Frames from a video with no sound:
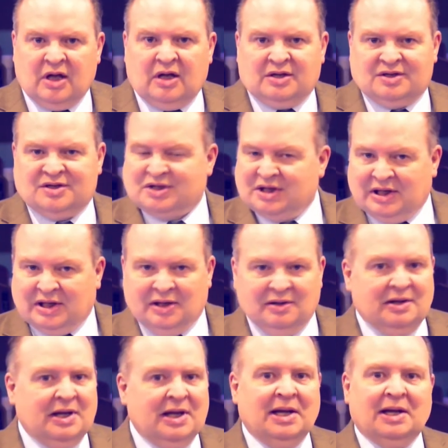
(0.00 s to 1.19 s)
sin
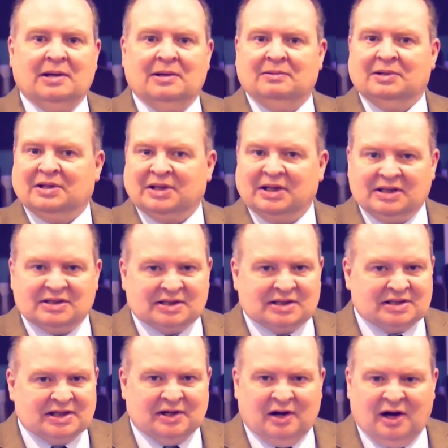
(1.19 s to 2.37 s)
and the things that
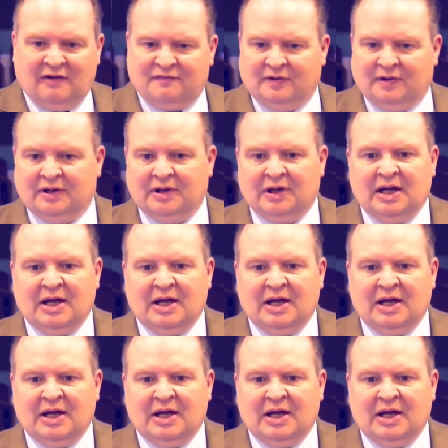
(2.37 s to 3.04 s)
sin offered